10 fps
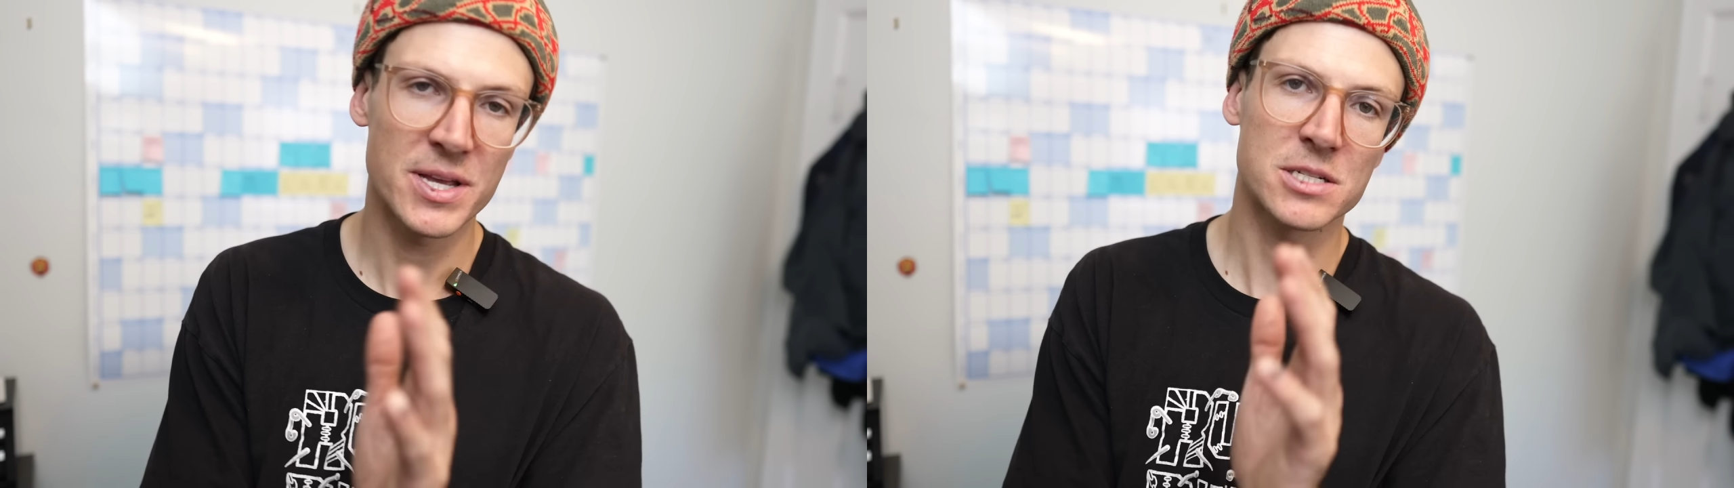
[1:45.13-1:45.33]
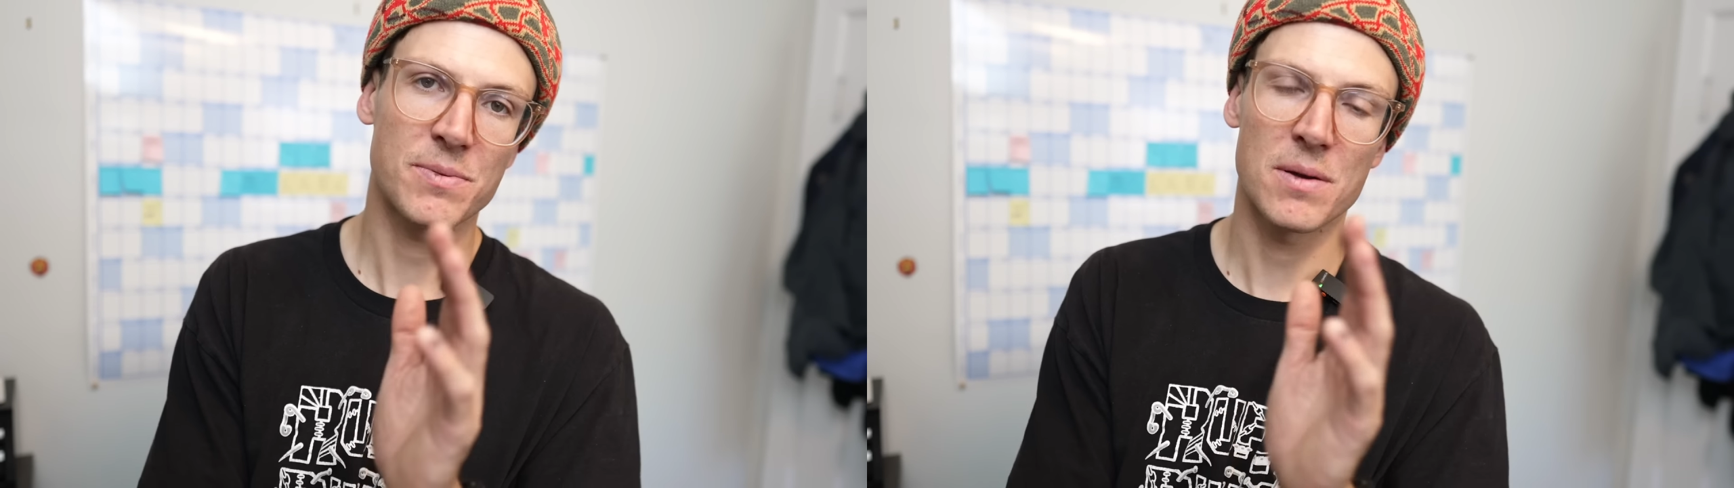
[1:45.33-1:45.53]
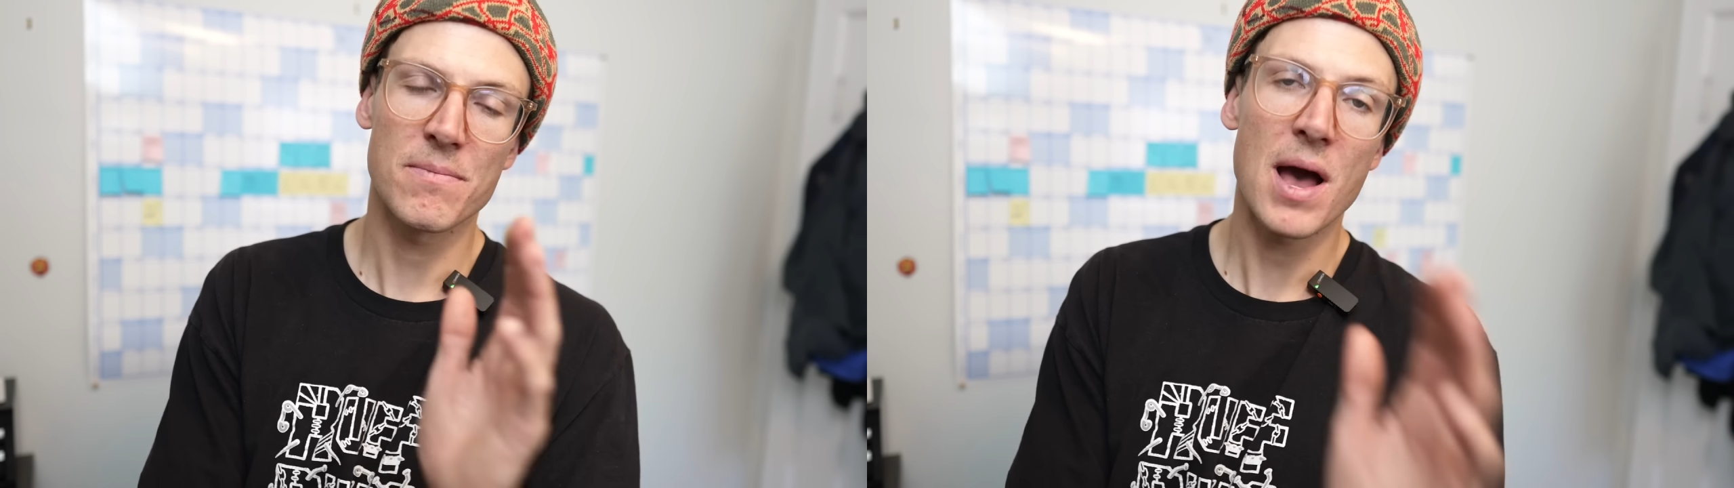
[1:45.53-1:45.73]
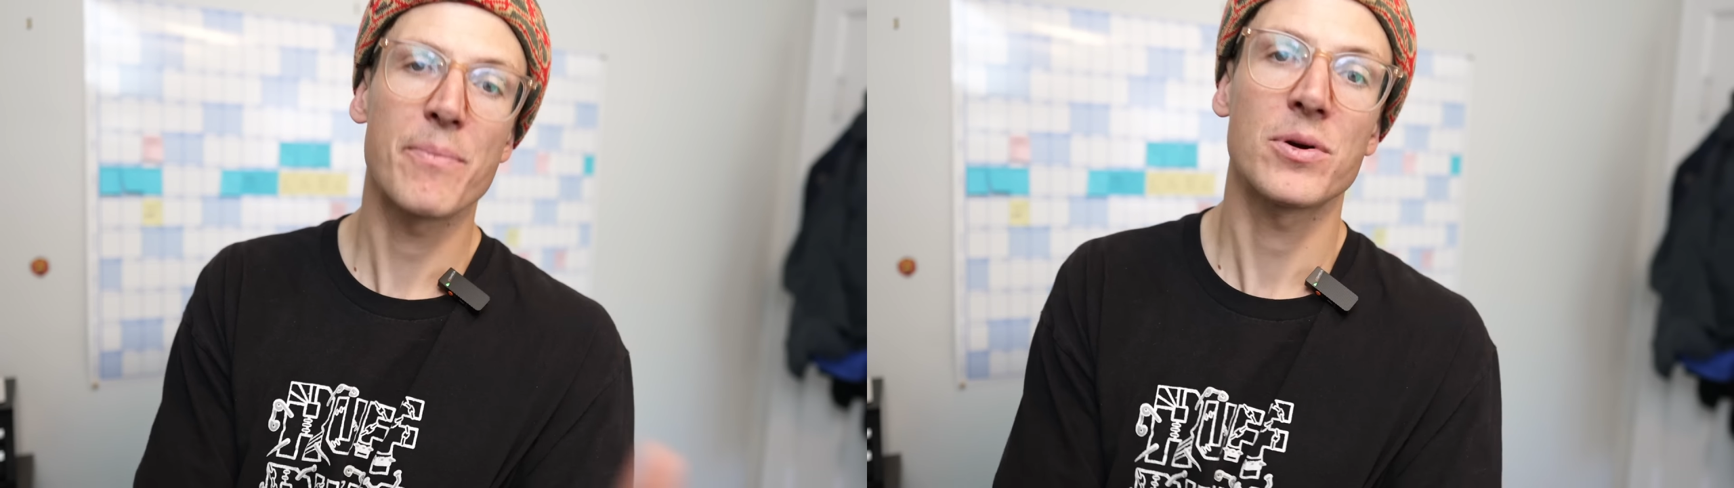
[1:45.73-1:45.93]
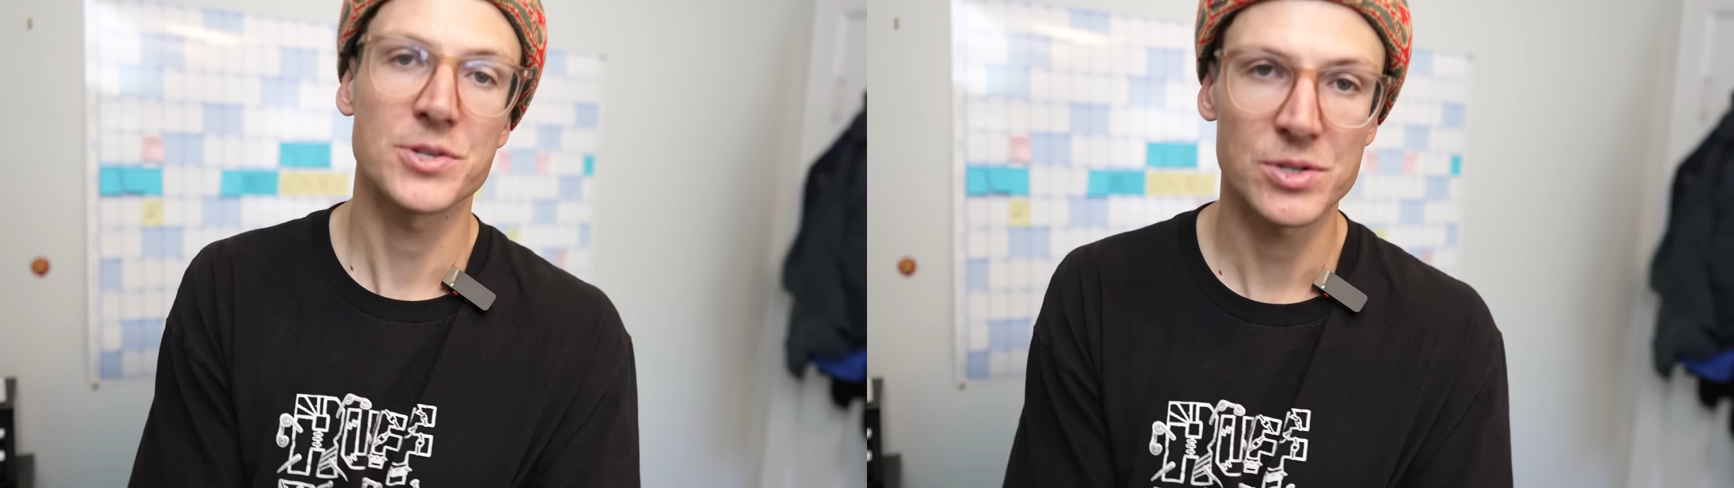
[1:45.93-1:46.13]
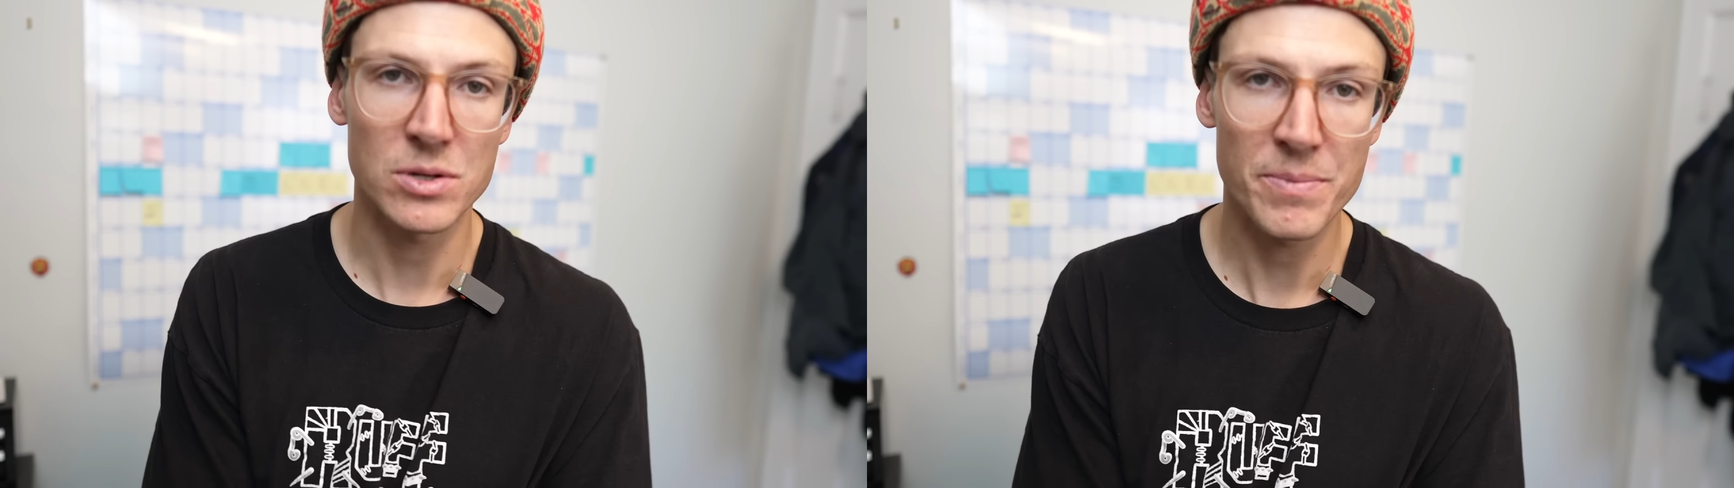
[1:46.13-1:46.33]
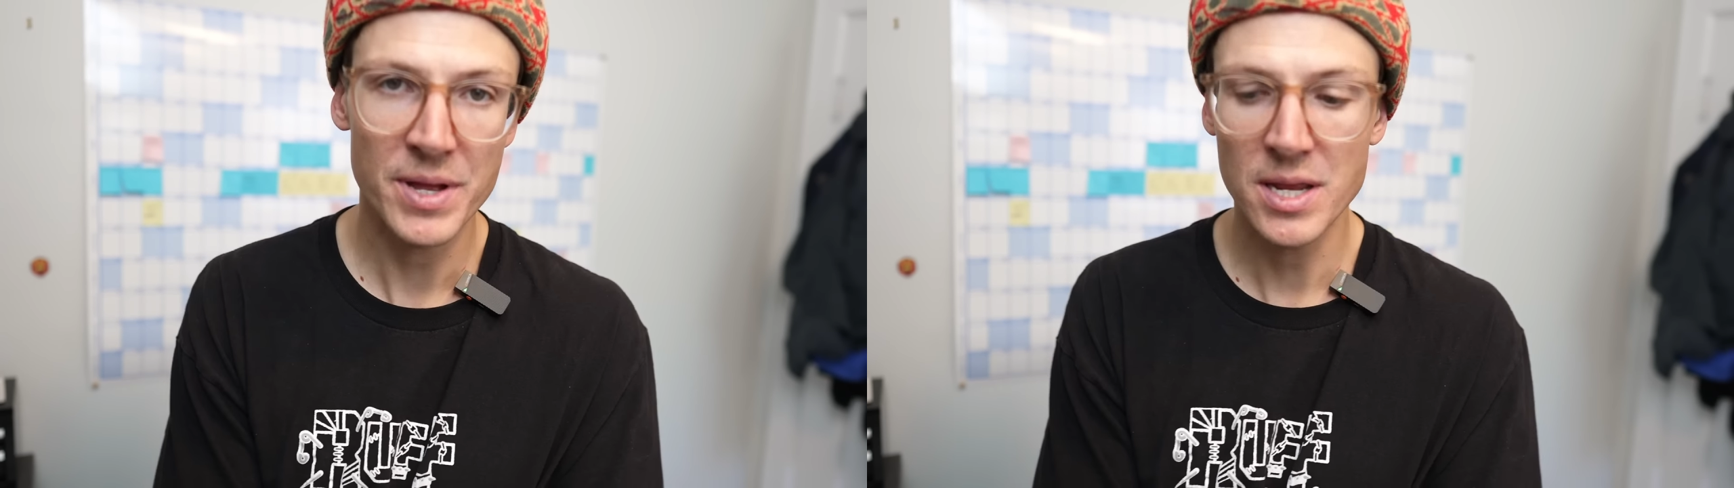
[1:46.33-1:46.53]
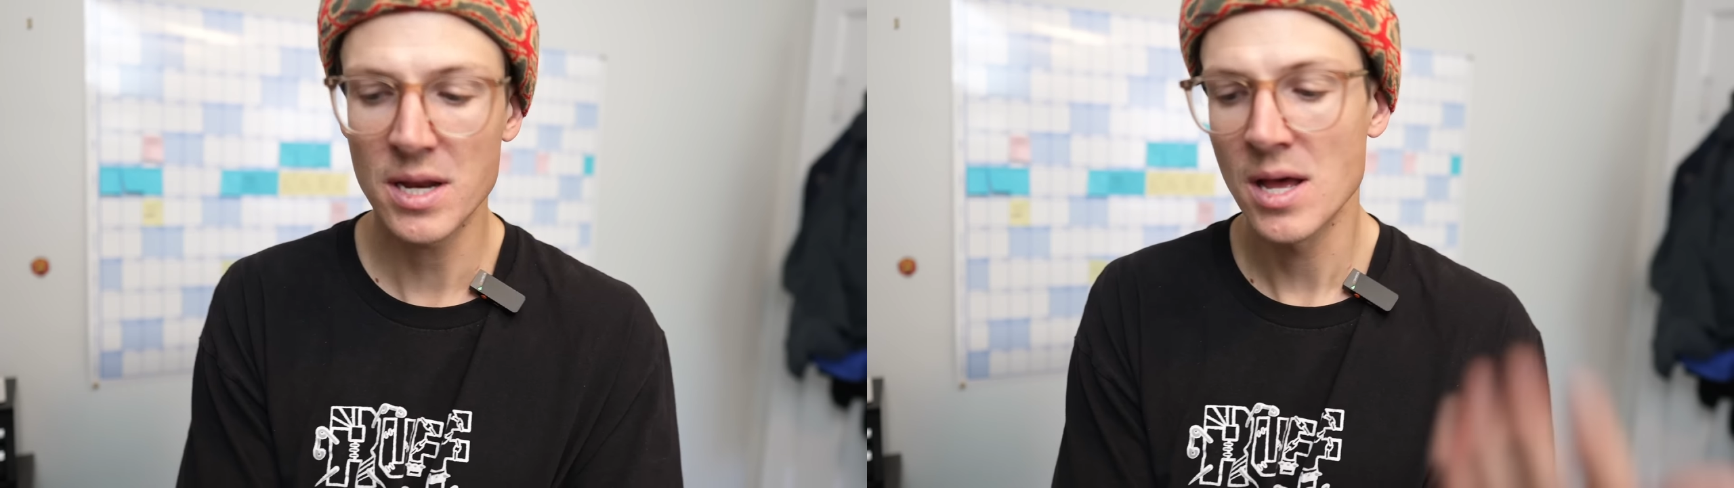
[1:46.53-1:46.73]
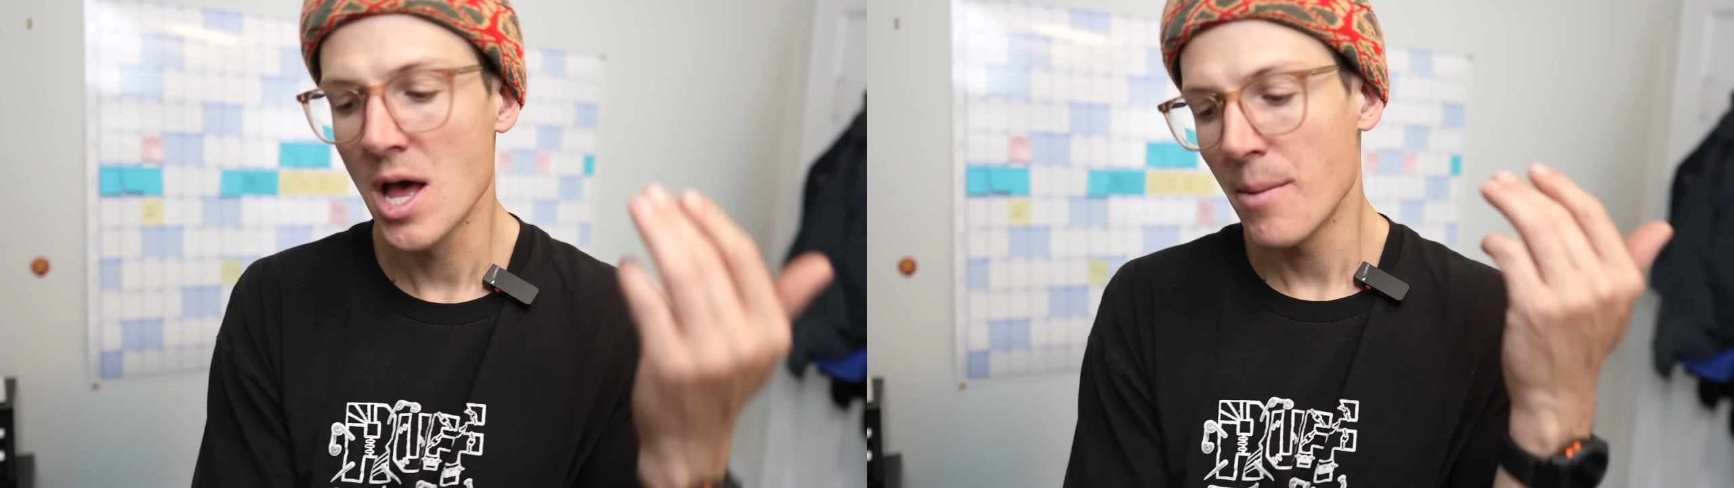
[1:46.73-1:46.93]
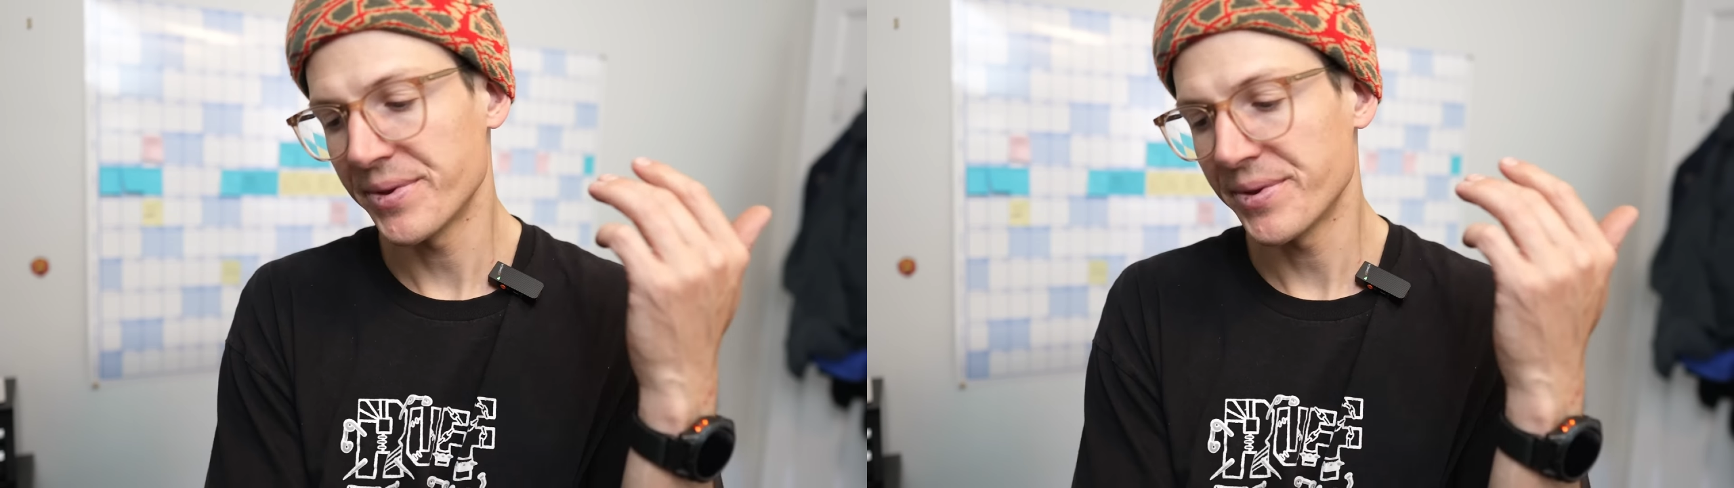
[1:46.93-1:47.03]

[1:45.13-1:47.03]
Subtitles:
based upon my personal opinion,